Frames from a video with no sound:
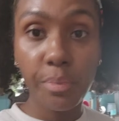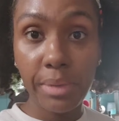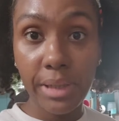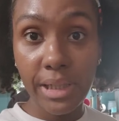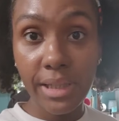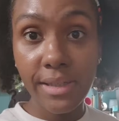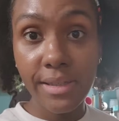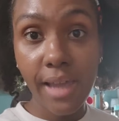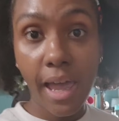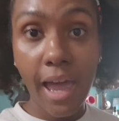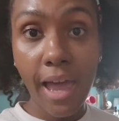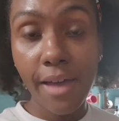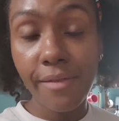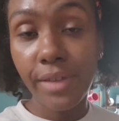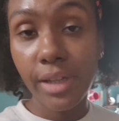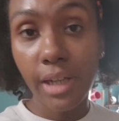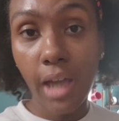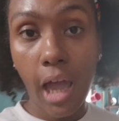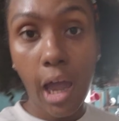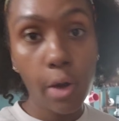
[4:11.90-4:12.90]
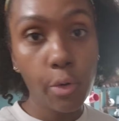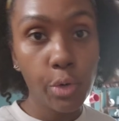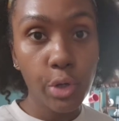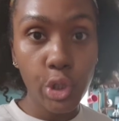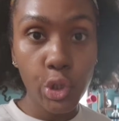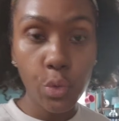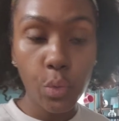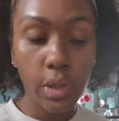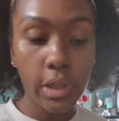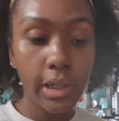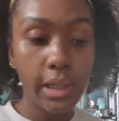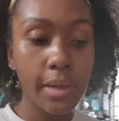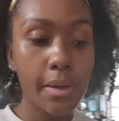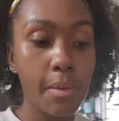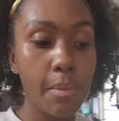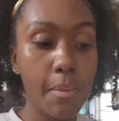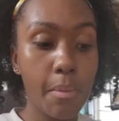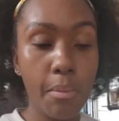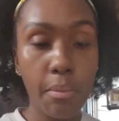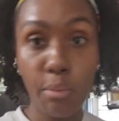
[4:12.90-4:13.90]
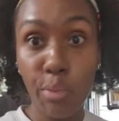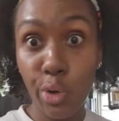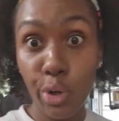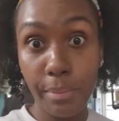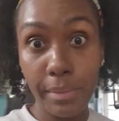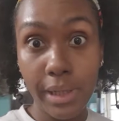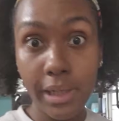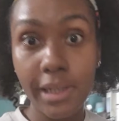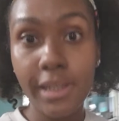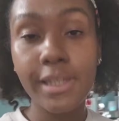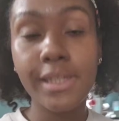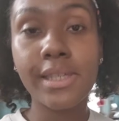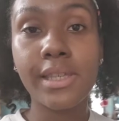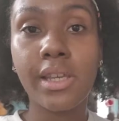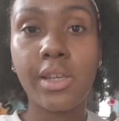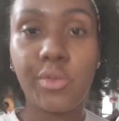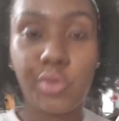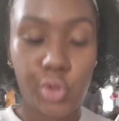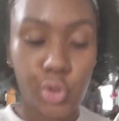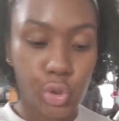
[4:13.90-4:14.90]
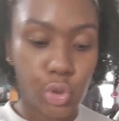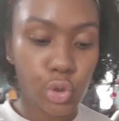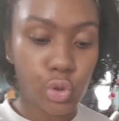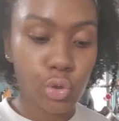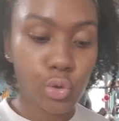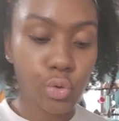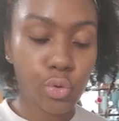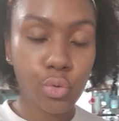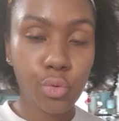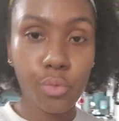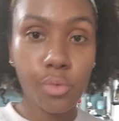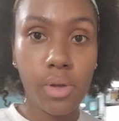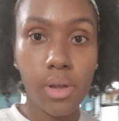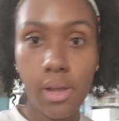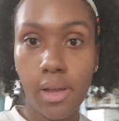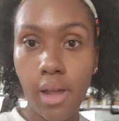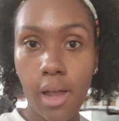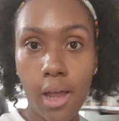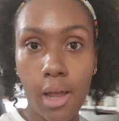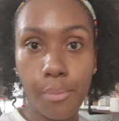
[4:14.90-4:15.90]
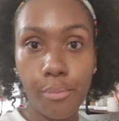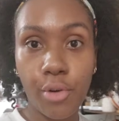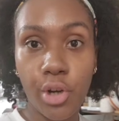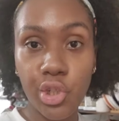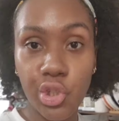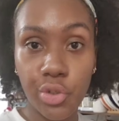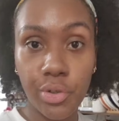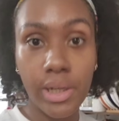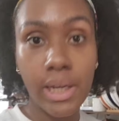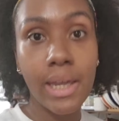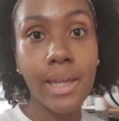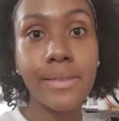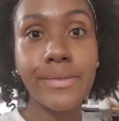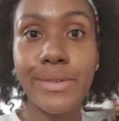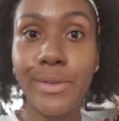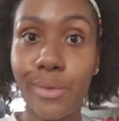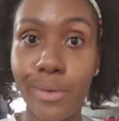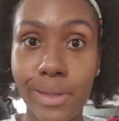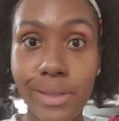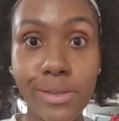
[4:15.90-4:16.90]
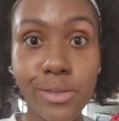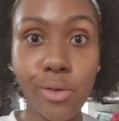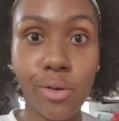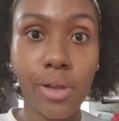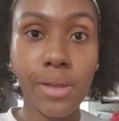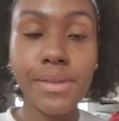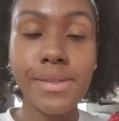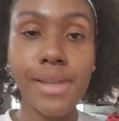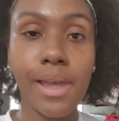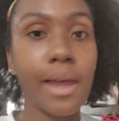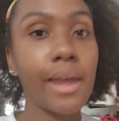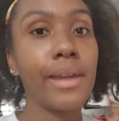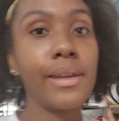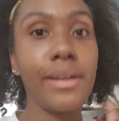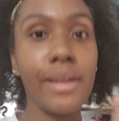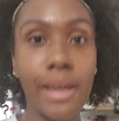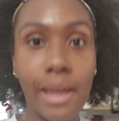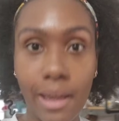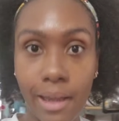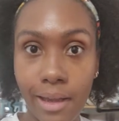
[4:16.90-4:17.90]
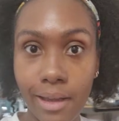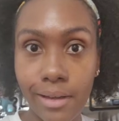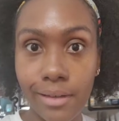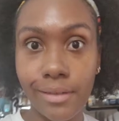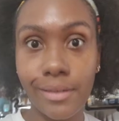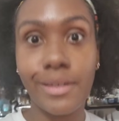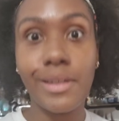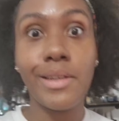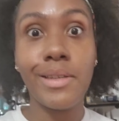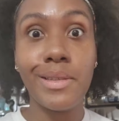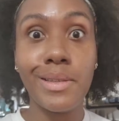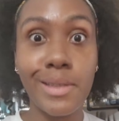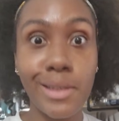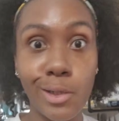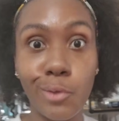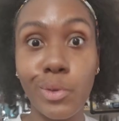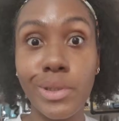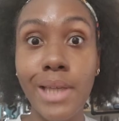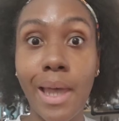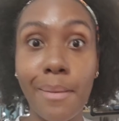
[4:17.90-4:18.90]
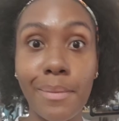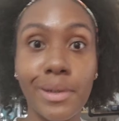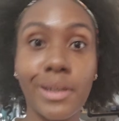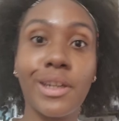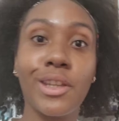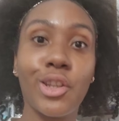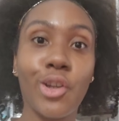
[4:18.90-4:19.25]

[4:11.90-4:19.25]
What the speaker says: beans have an hour and 20 more minutes to pressure can, so let's go outside and see what's happening in the